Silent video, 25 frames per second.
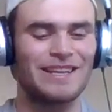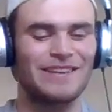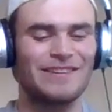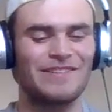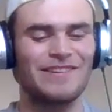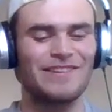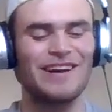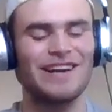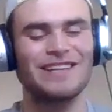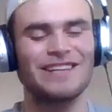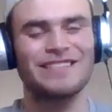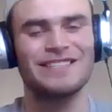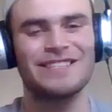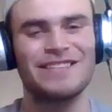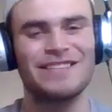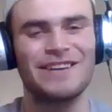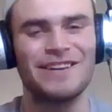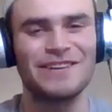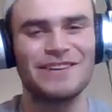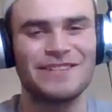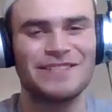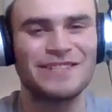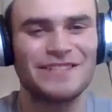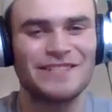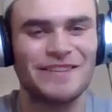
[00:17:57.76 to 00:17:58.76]
greatest
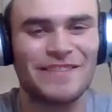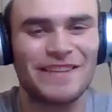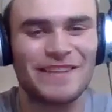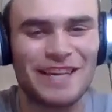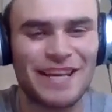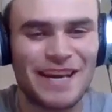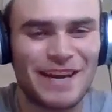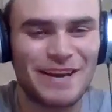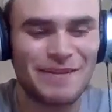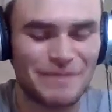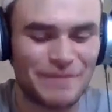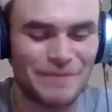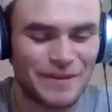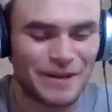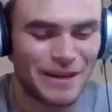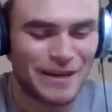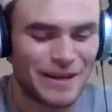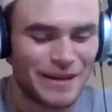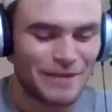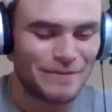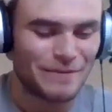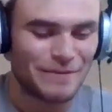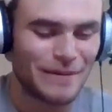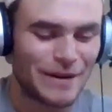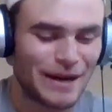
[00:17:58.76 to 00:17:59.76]
coaches of the game.
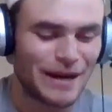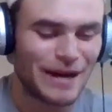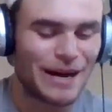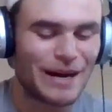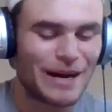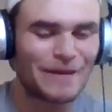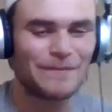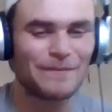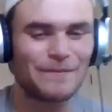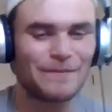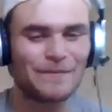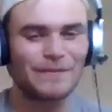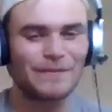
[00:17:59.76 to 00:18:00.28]
But